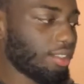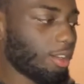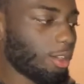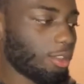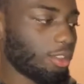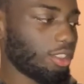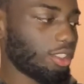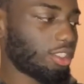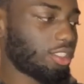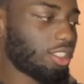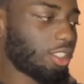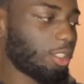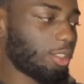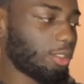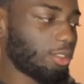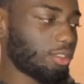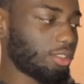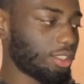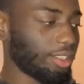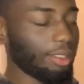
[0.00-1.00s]
on the
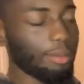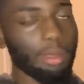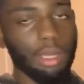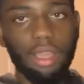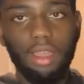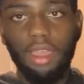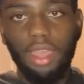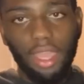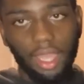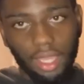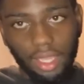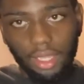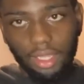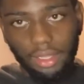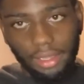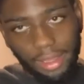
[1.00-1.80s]
stove to about 8.